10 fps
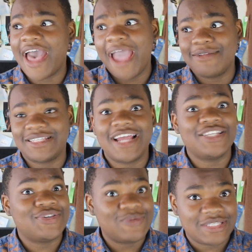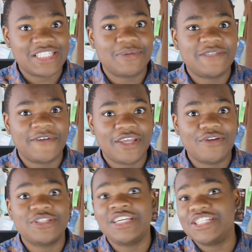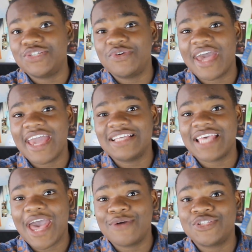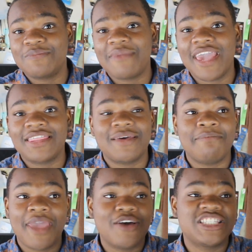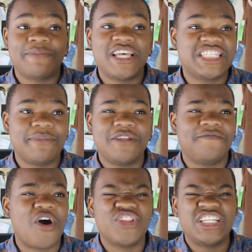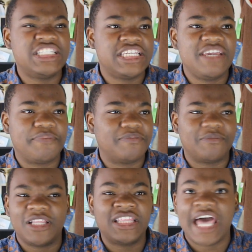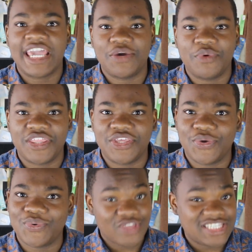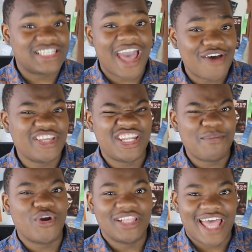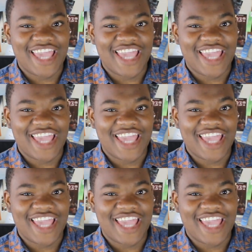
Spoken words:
I have decided to use this week's video to teach you guys how to make the male specimen fall in deep like with you. So this is how to get a boy to